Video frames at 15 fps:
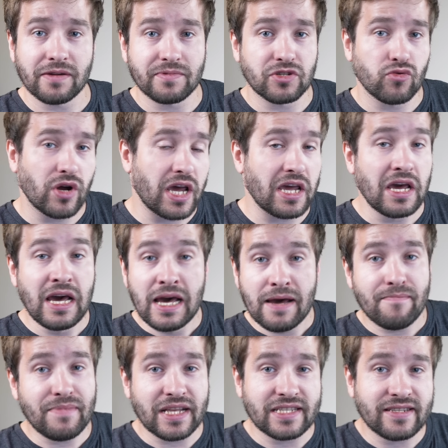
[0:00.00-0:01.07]
up to a
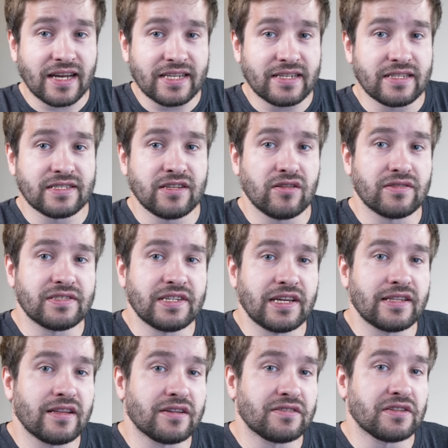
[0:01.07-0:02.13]
mid-sized consultancy
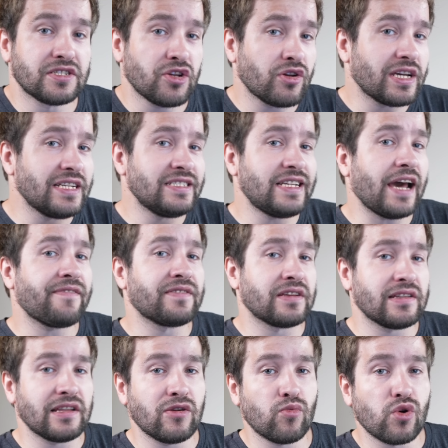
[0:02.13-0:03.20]
in London, so it can
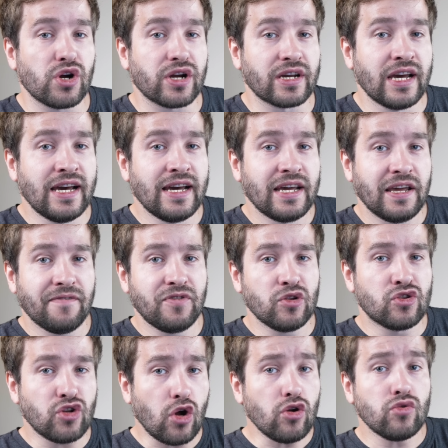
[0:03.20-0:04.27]
definitely work. If you
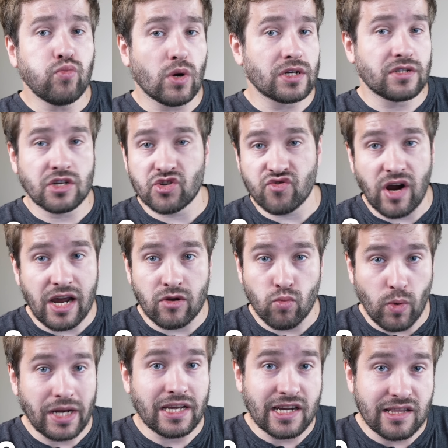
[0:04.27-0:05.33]
don't want to try
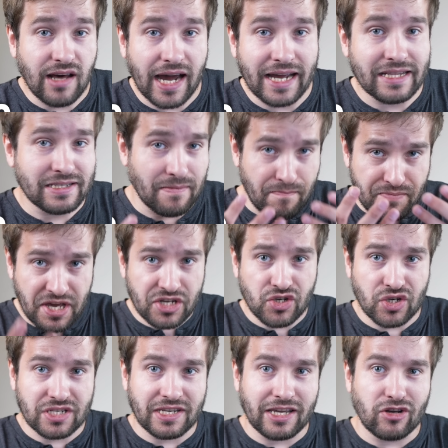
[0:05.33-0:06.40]
and win clients and pitch
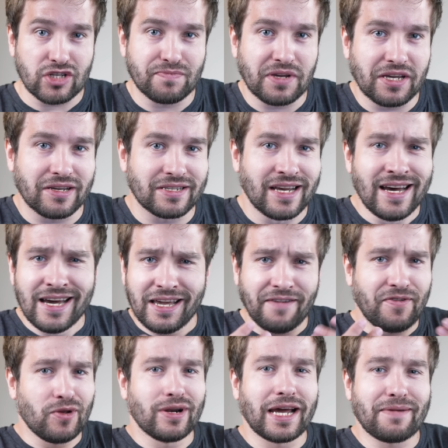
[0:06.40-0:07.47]
your skills, because
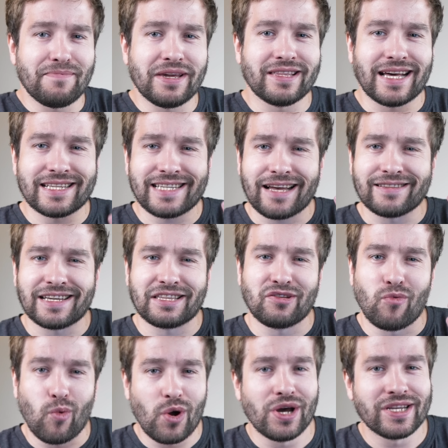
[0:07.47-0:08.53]
if you're like me, that sounds like
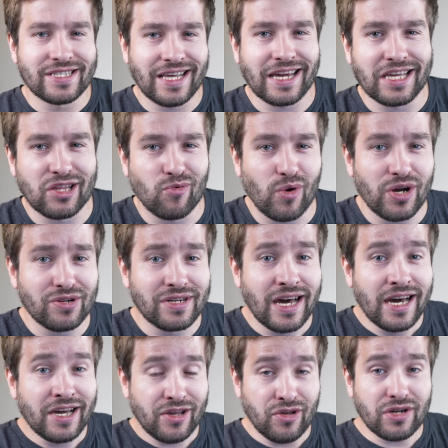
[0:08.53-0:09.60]
the worst thing in the world,
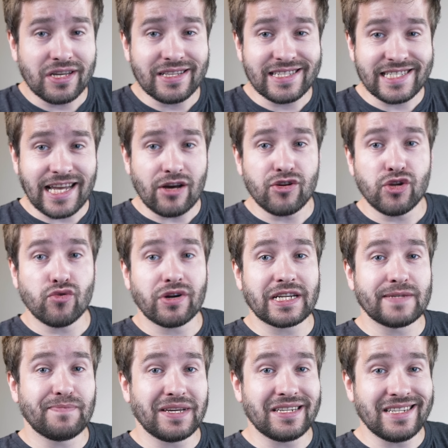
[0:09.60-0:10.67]
you can sell your
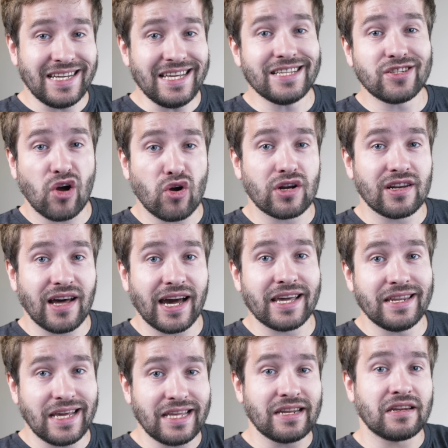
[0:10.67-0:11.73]
expertise
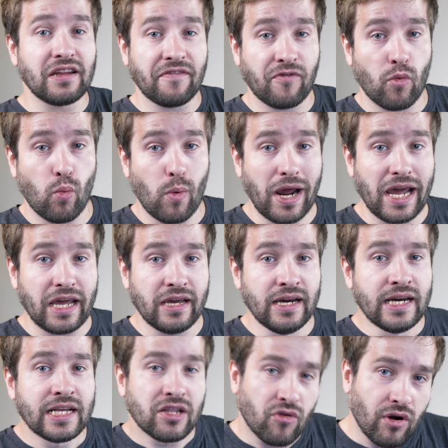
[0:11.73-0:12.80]
online in a different way.
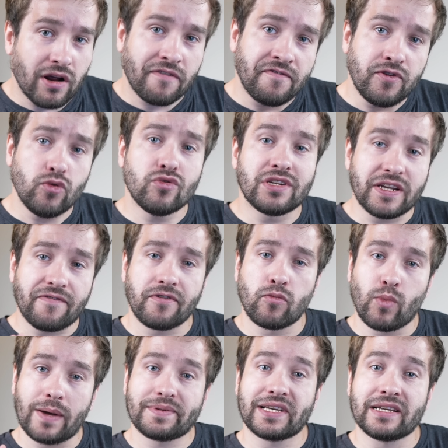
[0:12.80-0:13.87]
There are a few
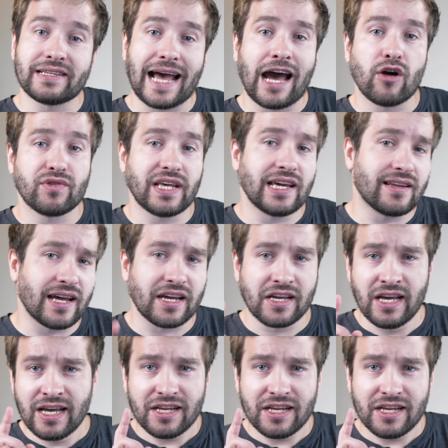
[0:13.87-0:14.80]
different websites out there like